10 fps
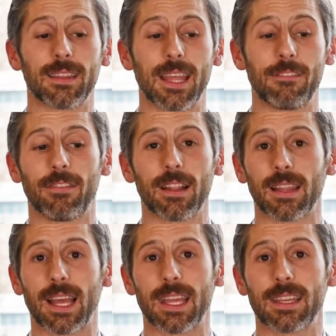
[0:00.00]
they felt
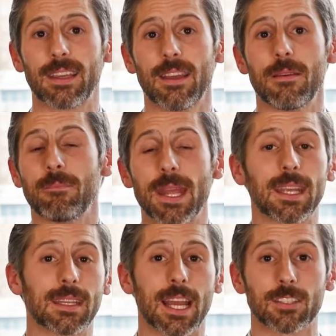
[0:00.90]
like made a
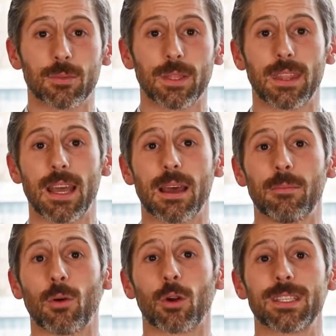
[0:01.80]
connection with
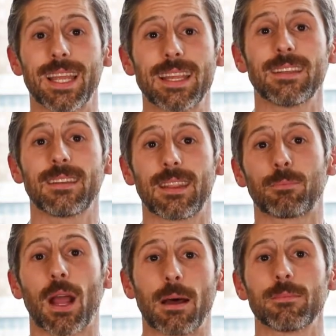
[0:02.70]
them or attended to the
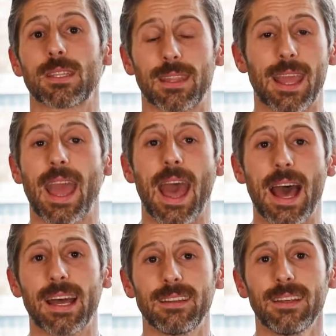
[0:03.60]
problems that they
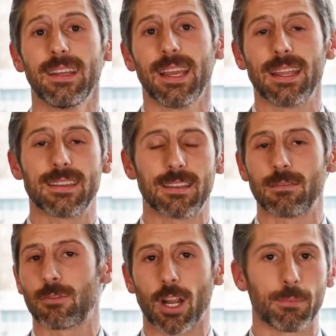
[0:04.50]
had and
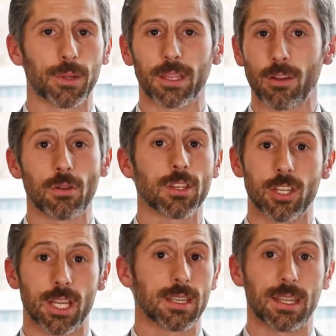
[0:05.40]
didn't try to bring their own
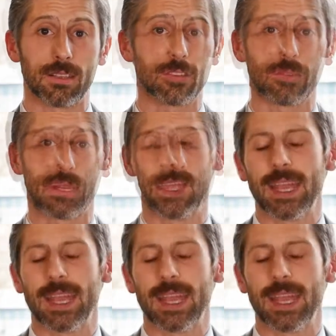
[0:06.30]
agenda into it.